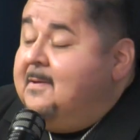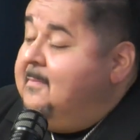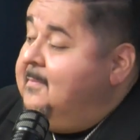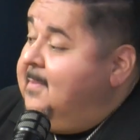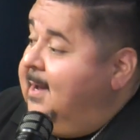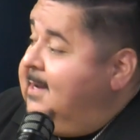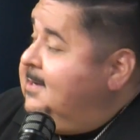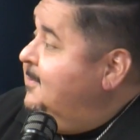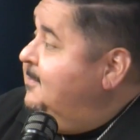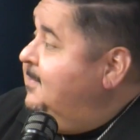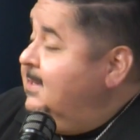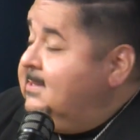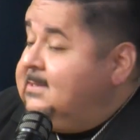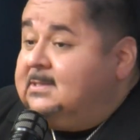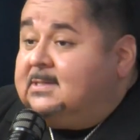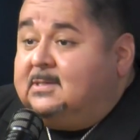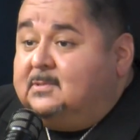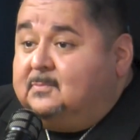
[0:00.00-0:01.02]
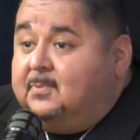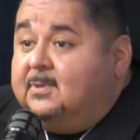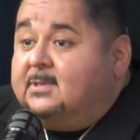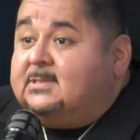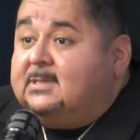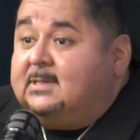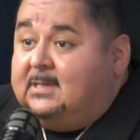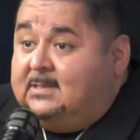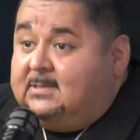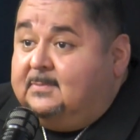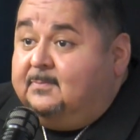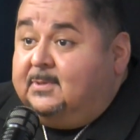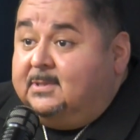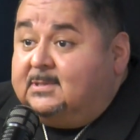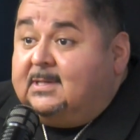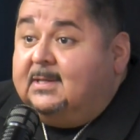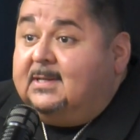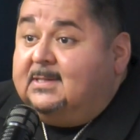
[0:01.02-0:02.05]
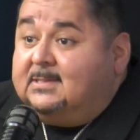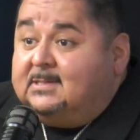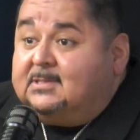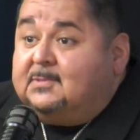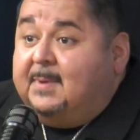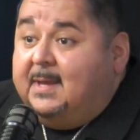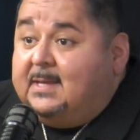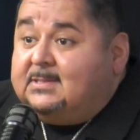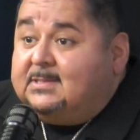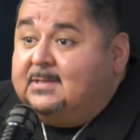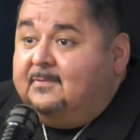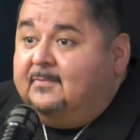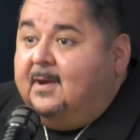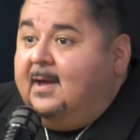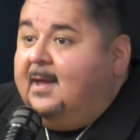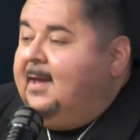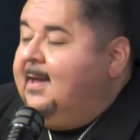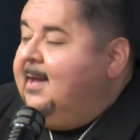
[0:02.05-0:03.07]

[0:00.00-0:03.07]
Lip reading: mind your business, because brisket is expensive, right?